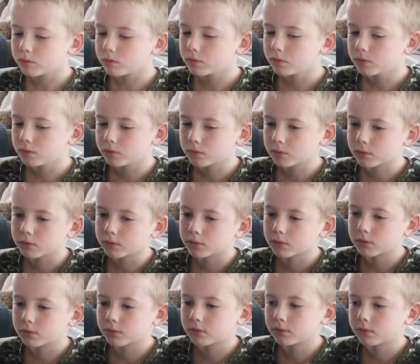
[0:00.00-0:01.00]

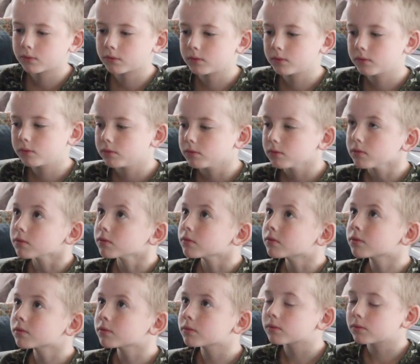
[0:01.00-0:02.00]

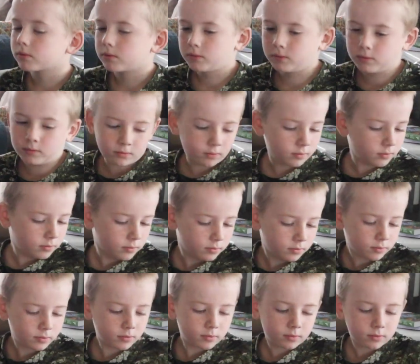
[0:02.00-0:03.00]

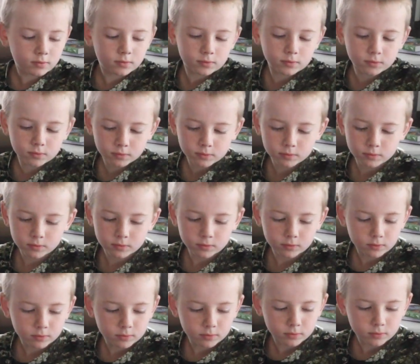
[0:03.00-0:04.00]

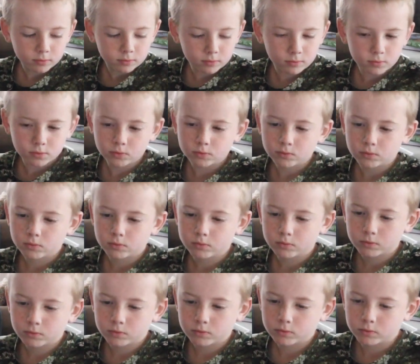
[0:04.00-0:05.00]

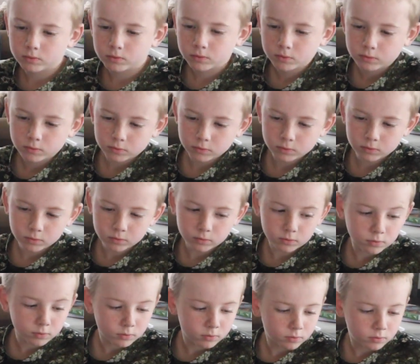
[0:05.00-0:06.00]

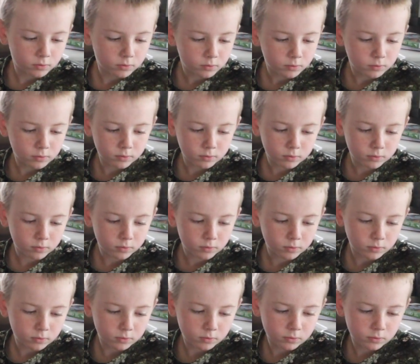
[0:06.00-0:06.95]
[no speech]